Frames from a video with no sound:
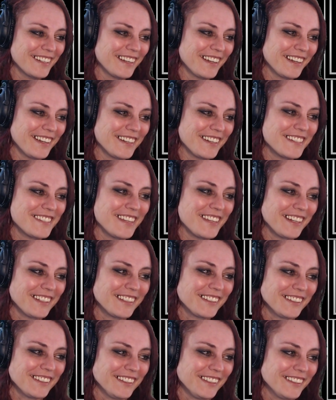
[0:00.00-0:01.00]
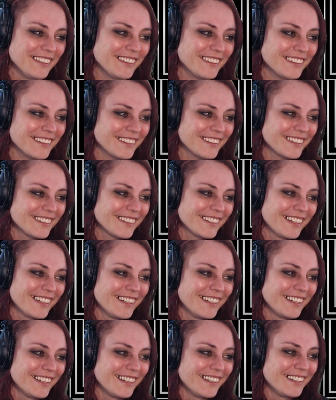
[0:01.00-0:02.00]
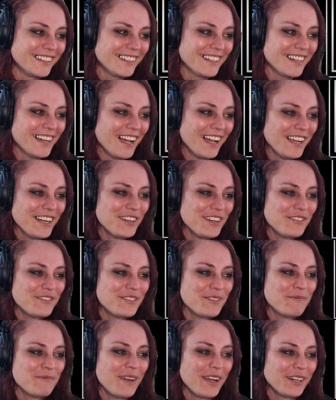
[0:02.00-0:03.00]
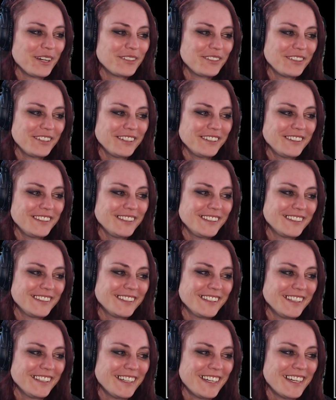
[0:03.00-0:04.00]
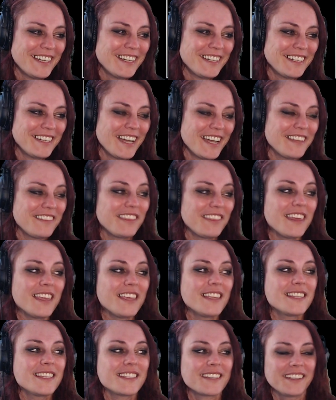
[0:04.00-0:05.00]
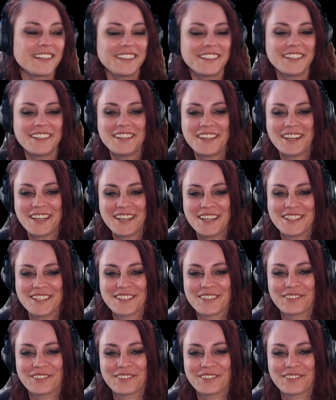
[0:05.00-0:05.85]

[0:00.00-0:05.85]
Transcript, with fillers: exactly. I love the background. Uh, I think it's kind of nice